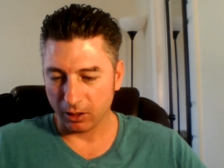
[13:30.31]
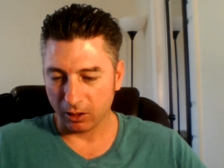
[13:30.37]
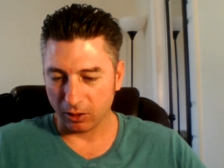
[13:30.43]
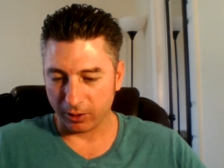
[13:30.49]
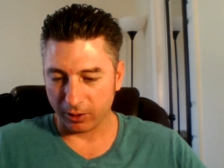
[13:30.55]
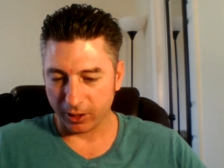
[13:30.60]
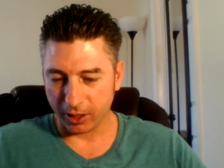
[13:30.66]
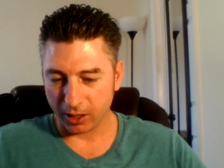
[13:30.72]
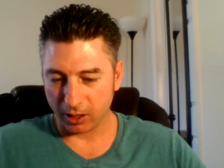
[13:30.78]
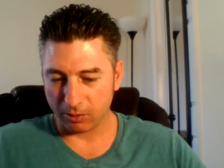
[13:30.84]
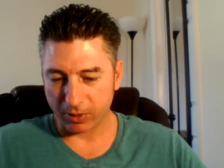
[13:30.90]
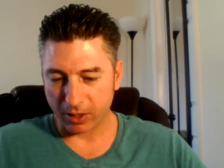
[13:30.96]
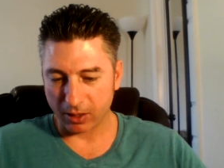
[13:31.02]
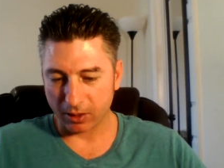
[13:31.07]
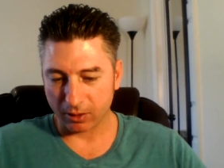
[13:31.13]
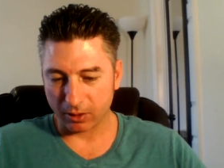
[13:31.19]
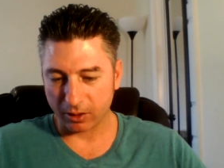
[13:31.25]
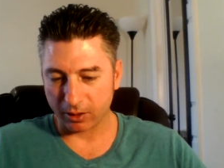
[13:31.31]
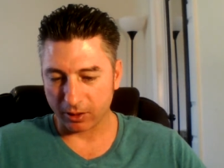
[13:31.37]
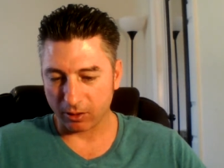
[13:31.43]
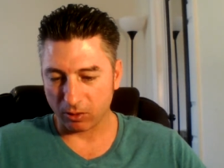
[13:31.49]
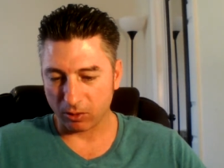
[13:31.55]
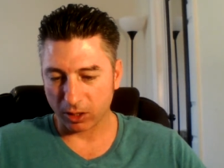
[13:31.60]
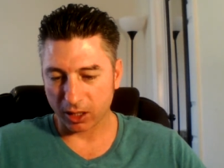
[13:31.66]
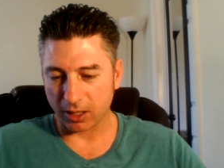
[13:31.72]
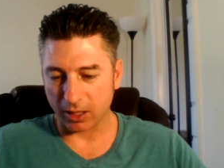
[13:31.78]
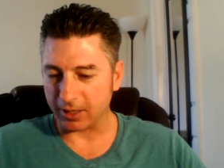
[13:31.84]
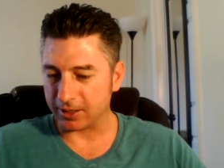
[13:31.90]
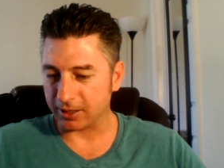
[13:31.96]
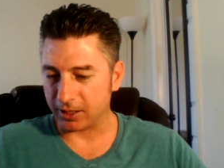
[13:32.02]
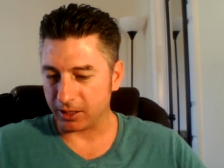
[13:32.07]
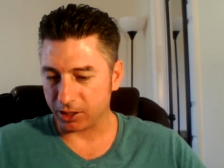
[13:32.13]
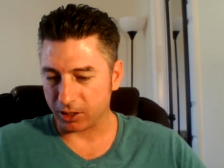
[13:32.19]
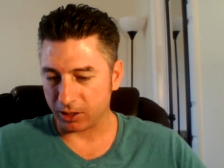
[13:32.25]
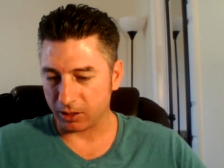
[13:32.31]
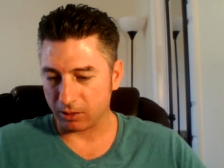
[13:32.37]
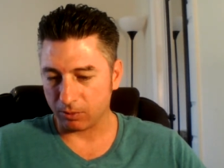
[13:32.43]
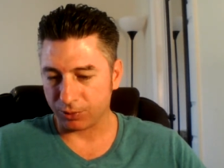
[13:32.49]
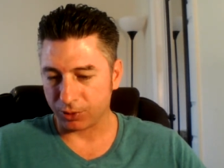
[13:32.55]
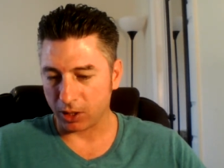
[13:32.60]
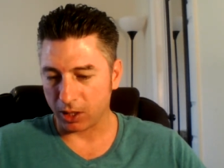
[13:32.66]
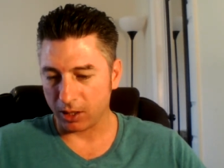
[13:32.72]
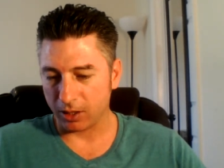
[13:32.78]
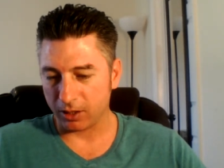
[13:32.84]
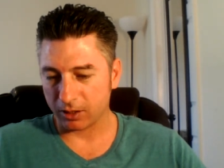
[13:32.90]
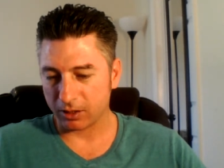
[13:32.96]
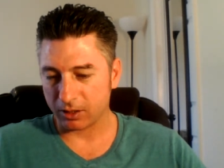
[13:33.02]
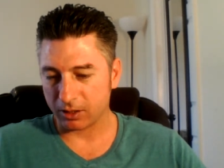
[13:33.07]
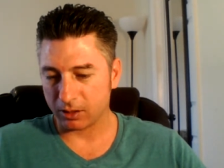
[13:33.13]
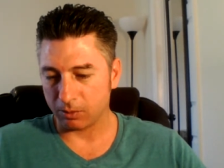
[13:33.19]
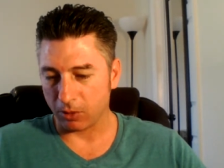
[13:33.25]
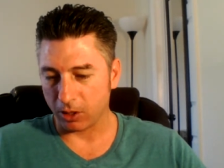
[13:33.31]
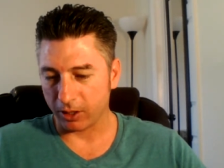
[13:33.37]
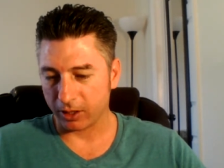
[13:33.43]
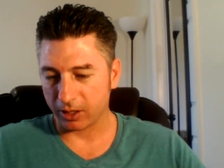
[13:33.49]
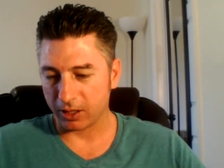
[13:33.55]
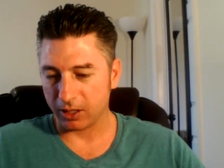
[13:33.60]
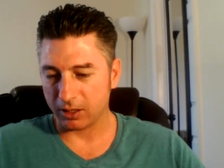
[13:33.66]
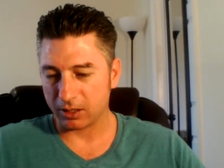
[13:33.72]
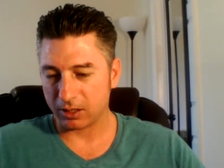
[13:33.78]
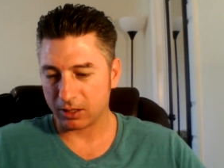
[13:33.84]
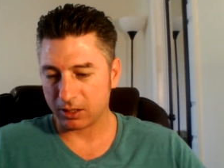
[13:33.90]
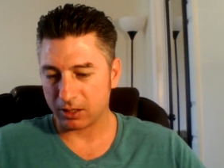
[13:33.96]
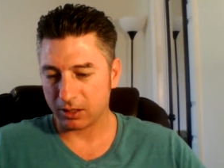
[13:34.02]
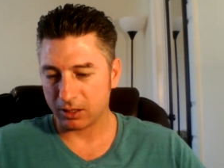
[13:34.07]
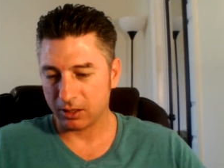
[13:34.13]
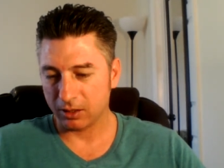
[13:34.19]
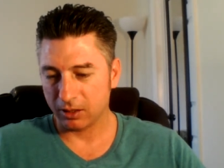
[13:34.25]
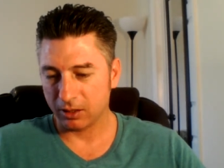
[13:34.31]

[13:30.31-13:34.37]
learning about their organization, products, markets,